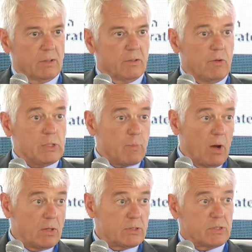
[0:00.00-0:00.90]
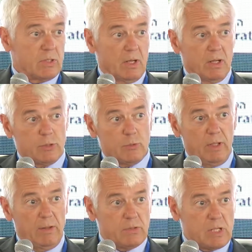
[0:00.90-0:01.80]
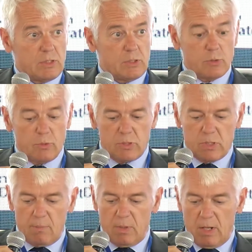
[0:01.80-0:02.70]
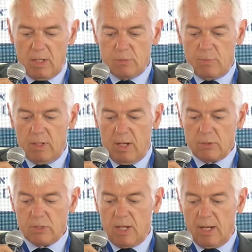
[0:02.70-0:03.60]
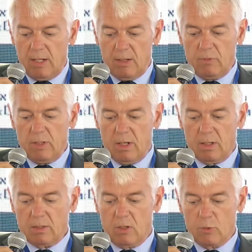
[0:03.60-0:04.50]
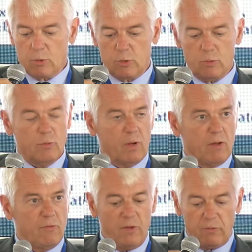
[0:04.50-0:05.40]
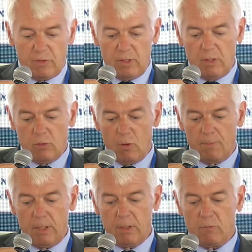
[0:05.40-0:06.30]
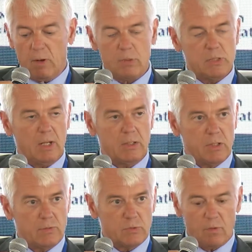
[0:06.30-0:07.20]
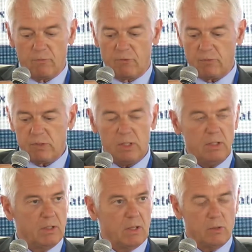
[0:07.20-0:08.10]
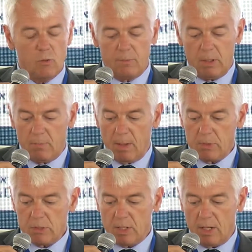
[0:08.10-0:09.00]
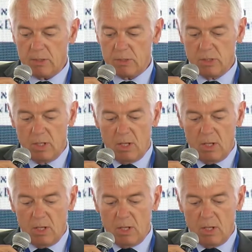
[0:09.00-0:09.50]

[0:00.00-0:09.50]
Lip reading: The response to the invitation to the seminar has been outstanding. We are close to 50 European representatives from 15 European member states